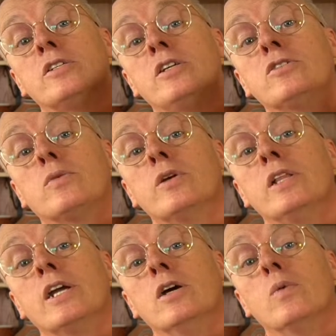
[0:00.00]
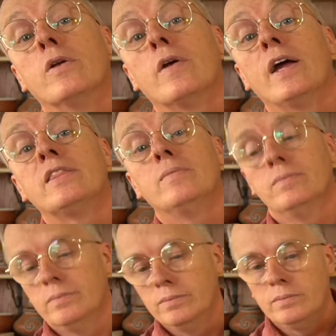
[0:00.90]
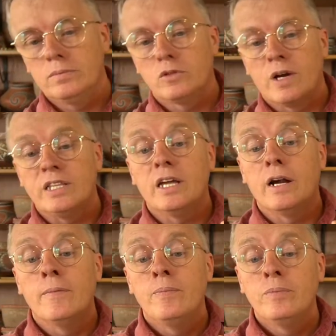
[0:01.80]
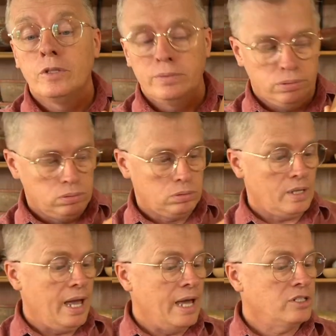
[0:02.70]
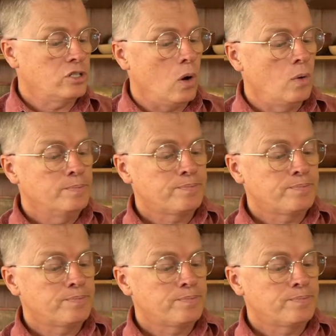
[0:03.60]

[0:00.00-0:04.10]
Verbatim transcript: Here's a really good one right, right there. And so